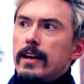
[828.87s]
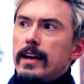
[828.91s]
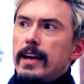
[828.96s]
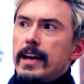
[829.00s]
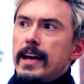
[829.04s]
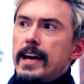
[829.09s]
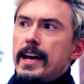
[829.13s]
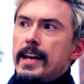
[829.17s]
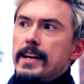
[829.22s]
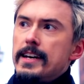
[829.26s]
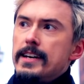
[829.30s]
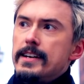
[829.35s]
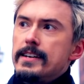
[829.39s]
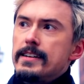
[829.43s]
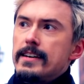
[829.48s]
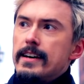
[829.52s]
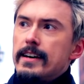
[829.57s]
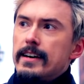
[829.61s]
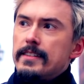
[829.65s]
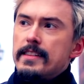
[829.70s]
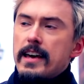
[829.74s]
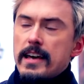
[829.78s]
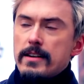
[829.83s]

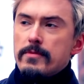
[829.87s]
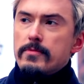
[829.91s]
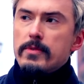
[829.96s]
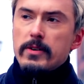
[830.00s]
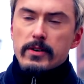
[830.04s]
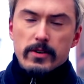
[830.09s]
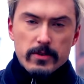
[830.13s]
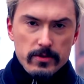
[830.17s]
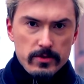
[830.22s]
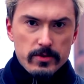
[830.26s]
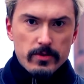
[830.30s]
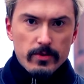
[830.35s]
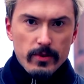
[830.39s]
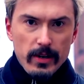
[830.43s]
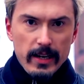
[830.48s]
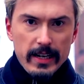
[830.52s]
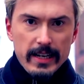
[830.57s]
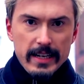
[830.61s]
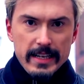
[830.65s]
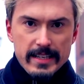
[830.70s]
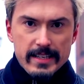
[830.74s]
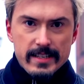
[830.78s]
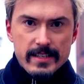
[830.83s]
Then we're going to
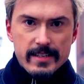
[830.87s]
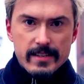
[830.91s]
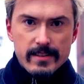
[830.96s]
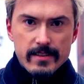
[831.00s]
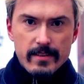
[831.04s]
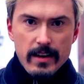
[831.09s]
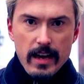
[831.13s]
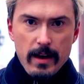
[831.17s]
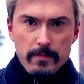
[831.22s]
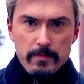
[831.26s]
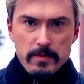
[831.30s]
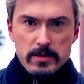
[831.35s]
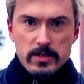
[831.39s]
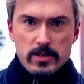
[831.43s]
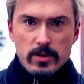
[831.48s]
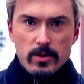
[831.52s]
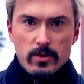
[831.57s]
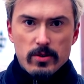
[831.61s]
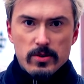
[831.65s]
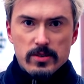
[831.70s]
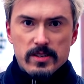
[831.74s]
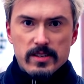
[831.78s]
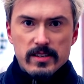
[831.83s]
release
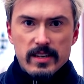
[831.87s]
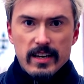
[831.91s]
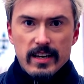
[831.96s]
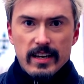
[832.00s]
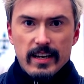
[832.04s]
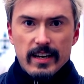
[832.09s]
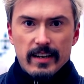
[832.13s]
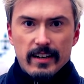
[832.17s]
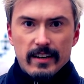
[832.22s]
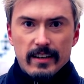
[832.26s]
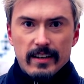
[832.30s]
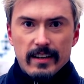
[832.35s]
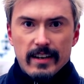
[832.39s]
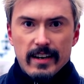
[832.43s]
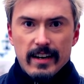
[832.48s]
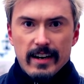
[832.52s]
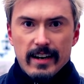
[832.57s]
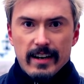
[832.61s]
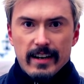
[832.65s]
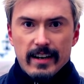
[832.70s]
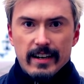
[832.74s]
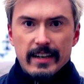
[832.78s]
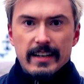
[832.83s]
episodes
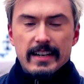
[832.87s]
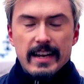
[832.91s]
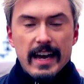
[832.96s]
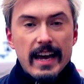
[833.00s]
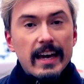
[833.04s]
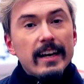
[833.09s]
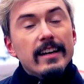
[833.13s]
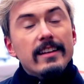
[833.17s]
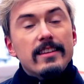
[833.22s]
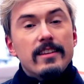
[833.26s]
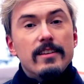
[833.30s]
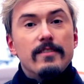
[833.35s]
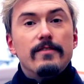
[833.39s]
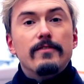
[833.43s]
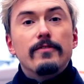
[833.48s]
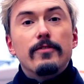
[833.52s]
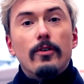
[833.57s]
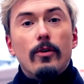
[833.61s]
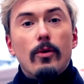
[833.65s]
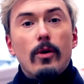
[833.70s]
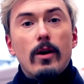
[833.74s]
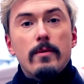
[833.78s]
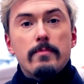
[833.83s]
in edited
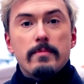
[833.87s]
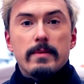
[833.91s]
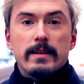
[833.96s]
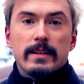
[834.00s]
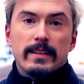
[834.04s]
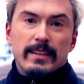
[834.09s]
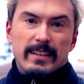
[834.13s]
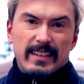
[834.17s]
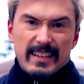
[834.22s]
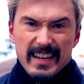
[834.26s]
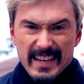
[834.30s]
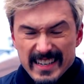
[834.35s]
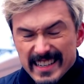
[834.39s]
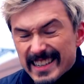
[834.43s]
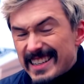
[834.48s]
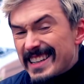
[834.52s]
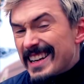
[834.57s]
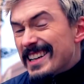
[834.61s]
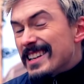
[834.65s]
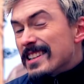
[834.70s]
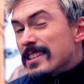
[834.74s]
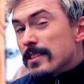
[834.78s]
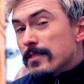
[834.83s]
form,
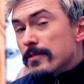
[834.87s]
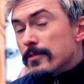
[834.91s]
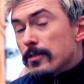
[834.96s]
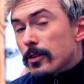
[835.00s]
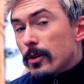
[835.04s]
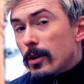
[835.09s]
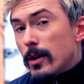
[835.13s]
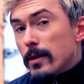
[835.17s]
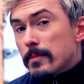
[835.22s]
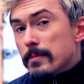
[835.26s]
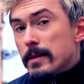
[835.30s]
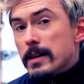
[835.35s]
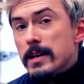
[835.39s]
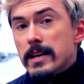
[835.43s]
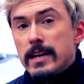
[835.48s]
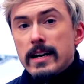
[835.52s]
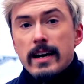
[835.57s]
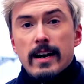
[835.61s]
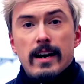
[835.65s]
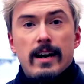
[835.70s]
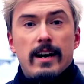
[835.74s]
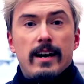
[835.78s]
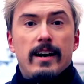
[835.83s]
likely edited form,
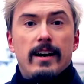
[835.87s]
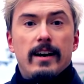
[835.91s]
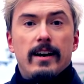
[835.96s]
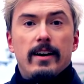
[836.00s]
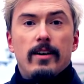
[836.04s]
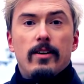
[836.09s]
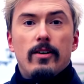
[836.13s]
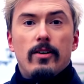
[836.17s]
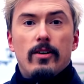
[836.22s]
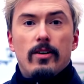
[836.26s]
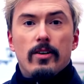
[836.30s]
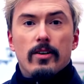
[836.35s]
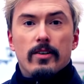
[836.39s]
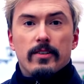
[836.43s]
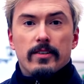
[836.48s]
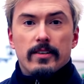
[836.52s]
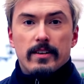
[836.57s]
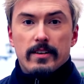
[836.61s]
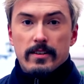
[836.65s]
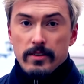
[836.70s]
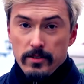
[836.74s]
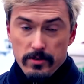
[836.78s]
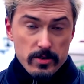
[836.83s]

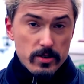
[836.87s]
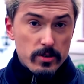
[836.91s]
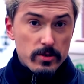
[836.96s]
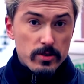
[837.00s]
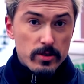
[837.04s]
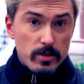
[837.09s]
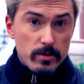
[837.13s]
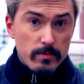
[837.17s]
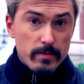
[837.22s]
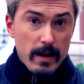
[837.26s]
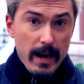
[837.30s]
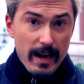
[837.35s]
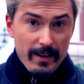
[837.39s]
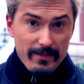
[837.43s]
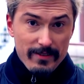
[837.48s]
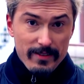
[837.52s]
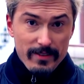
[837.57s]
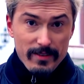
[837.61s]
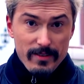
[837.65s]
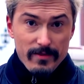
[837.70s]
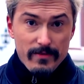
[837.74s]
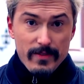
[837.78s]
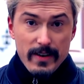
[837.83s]
on YouTube
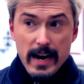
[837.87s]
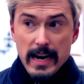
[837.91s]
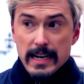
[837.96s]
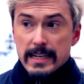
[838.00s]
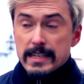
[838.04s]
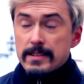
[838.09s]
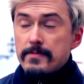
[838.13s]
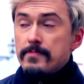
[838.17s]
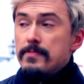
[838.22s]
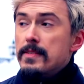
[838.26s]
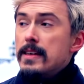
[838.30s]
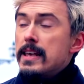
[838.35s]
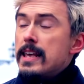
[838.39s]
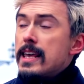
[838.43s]
after the fact.